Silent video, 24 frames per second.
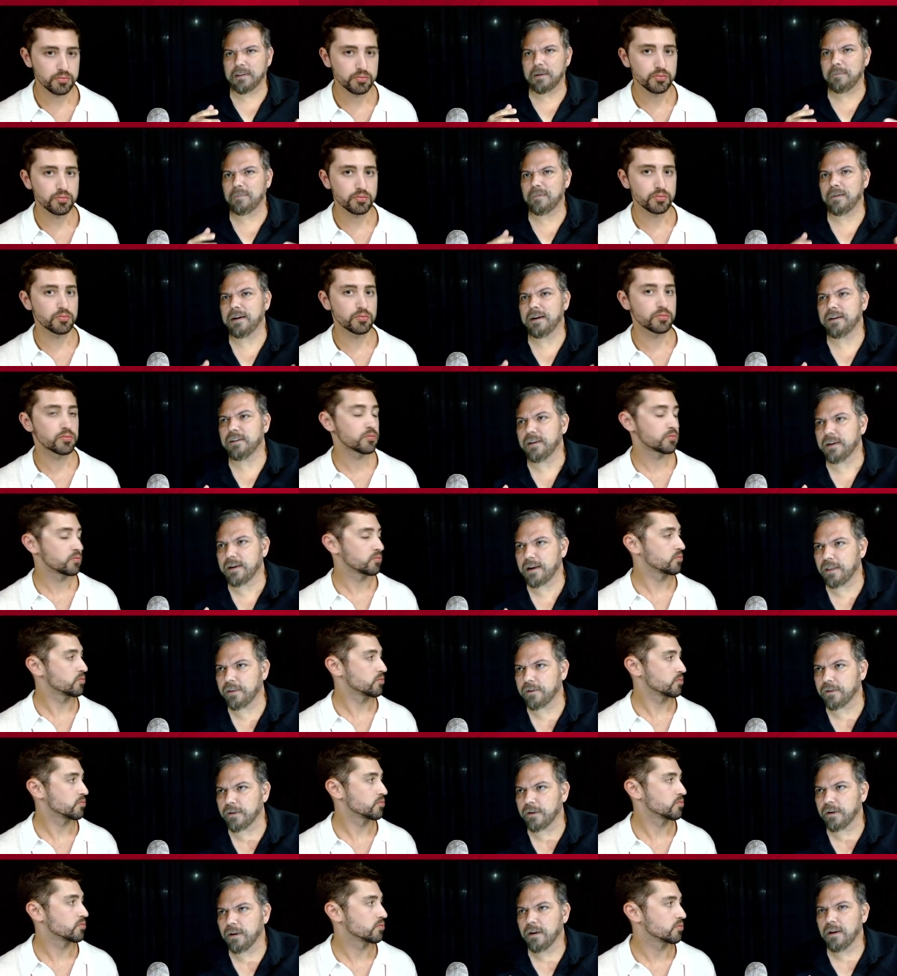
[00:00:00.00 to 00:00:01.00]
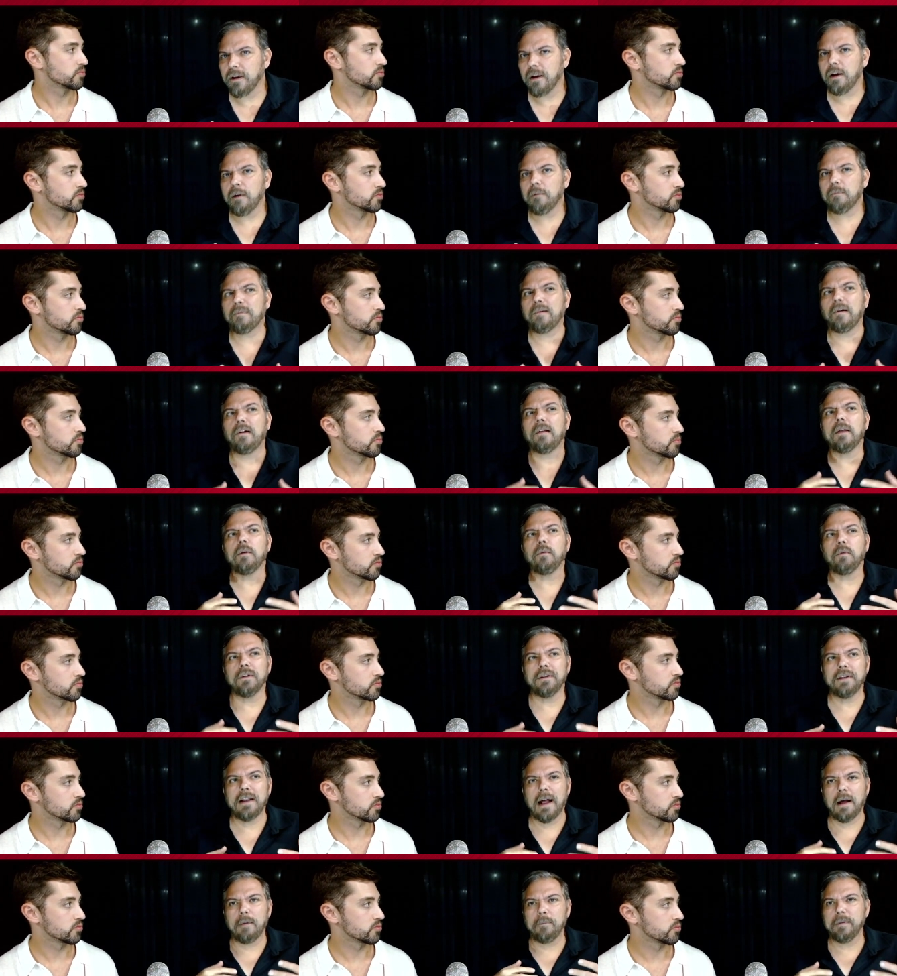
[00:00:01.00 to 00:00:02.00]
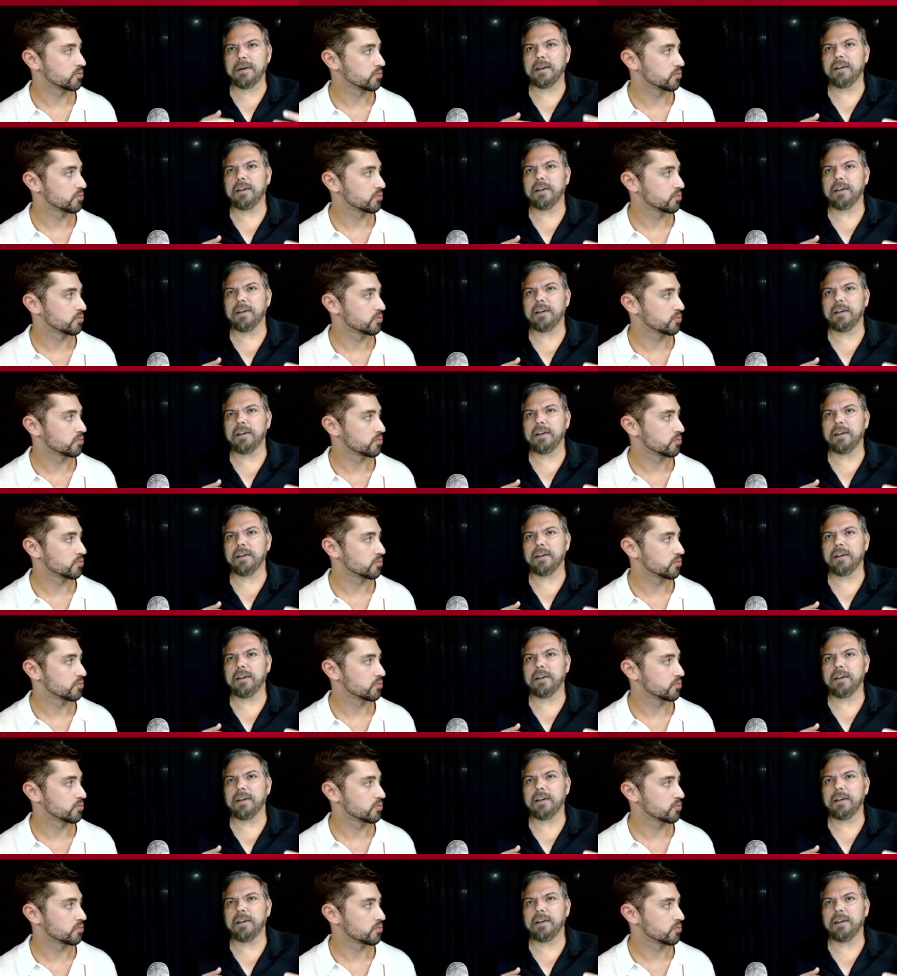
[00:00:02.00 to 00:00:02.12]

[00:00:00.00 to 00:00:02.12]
Speaker 1: that they played together probably would not